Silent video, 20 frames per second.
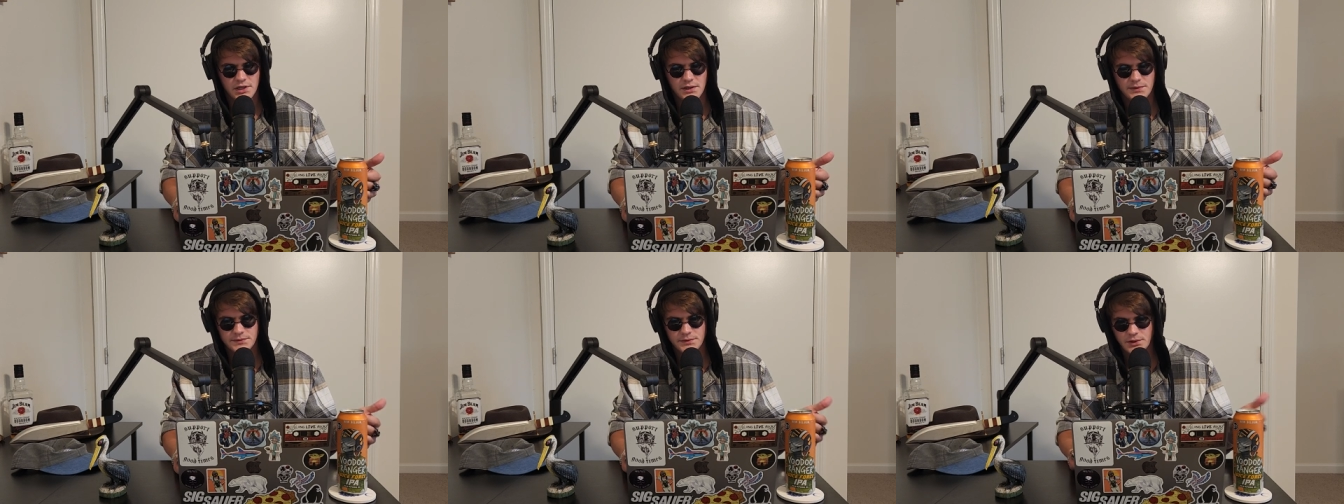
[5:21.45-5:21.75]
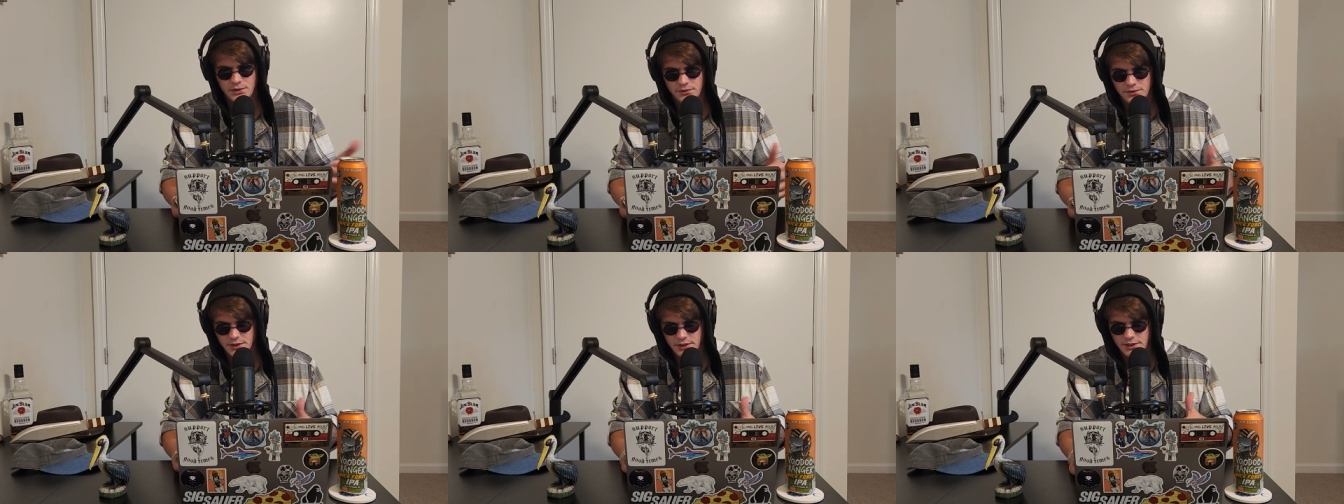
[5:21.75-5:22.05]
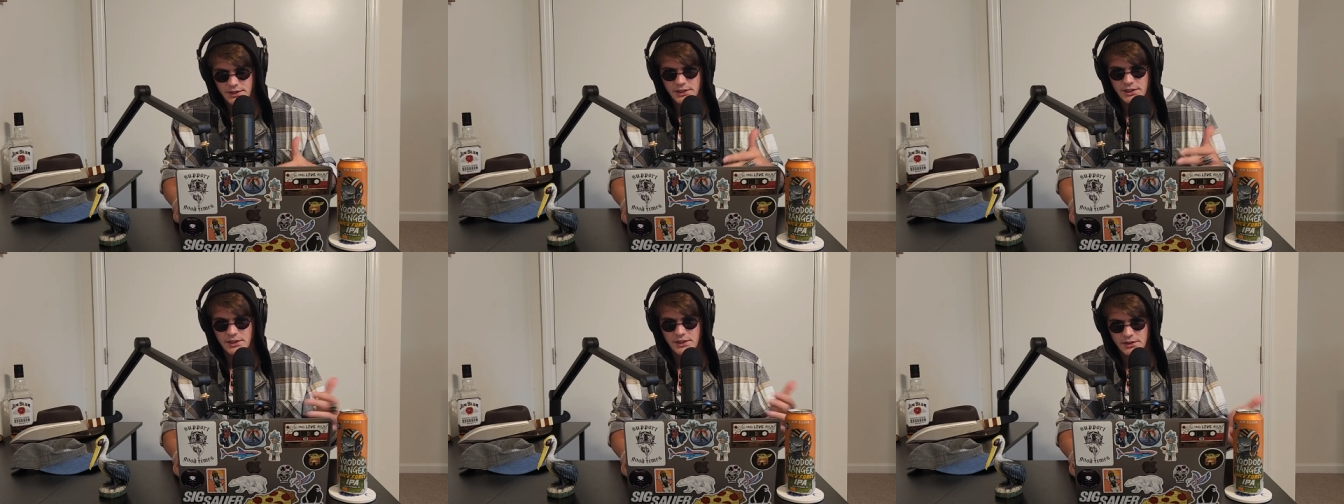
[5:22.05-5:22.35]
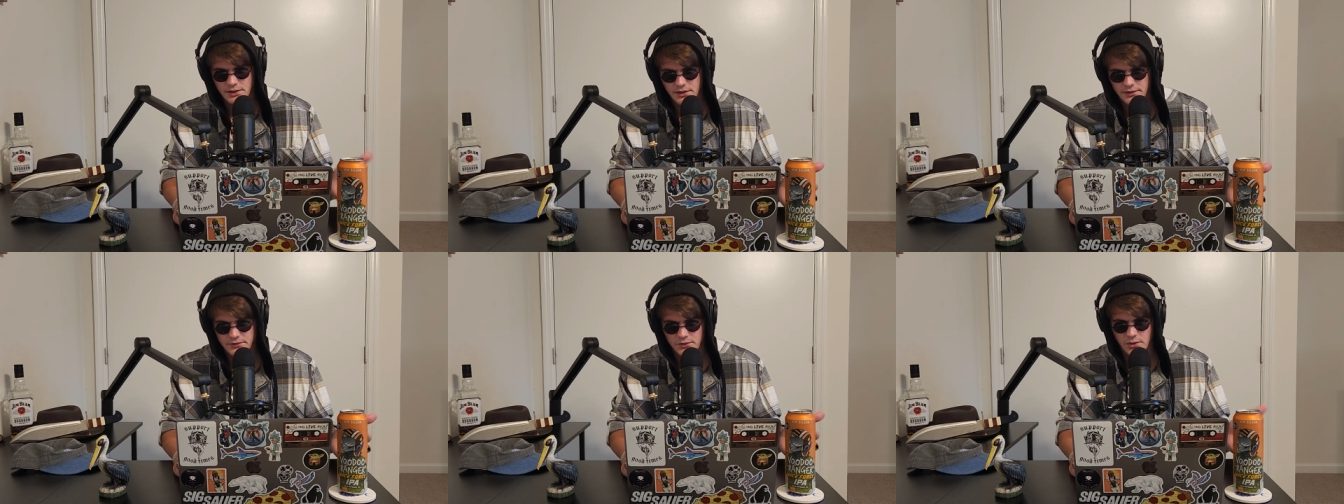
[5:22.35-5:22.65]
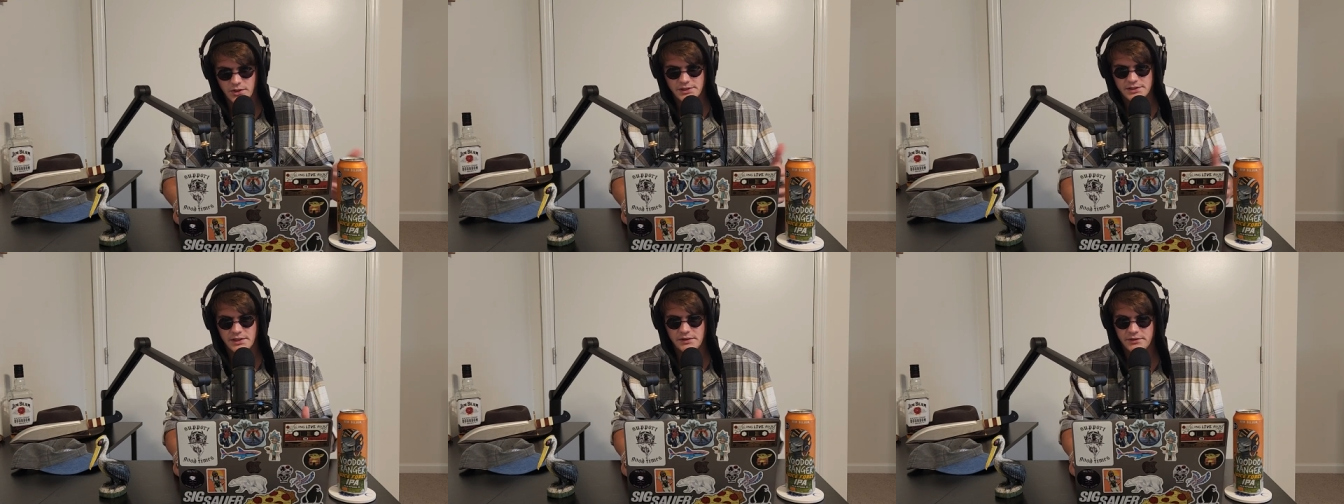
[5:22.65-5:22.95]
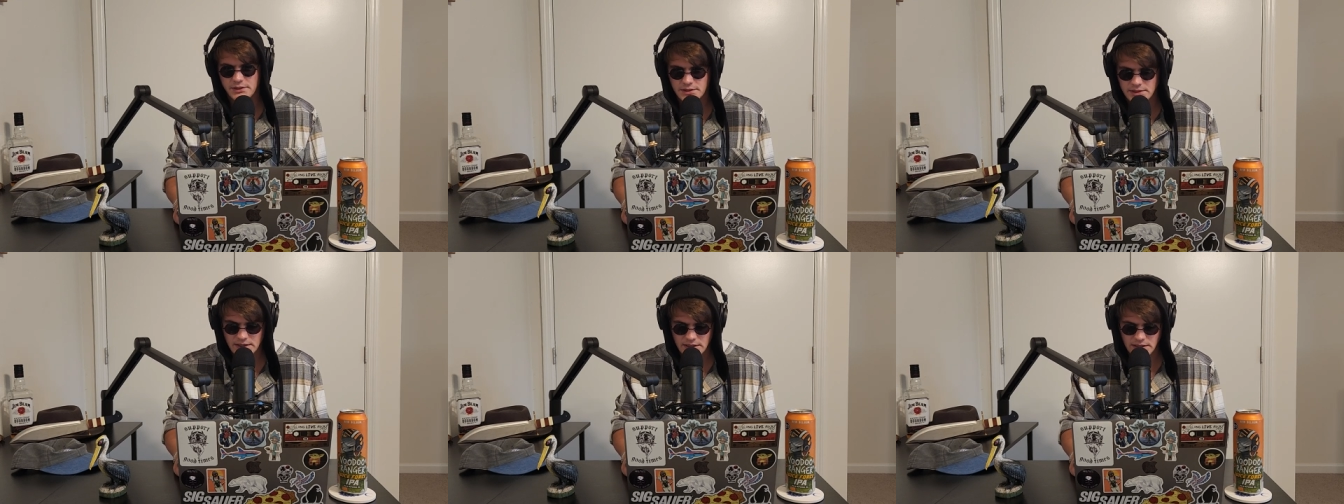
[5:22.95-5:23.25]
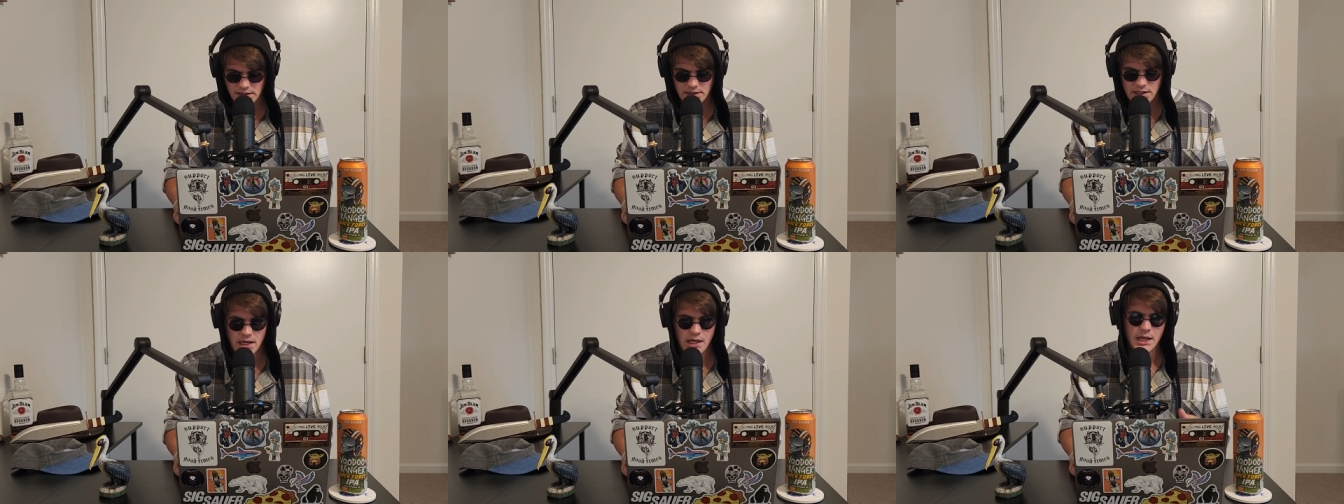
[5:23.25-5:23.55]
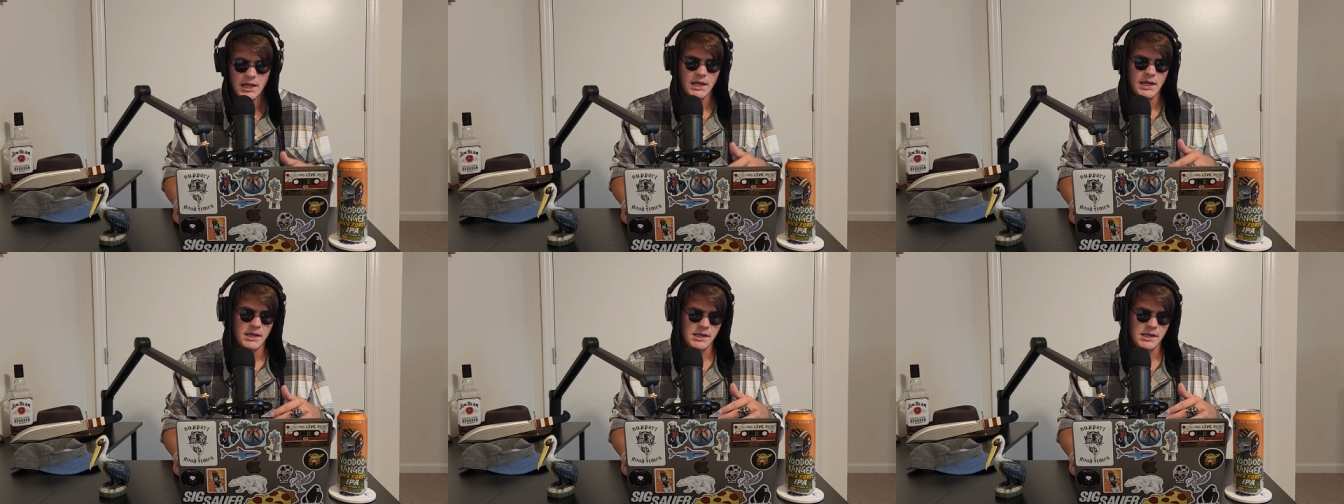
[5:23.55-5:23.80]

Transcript: stuff over the year of 2017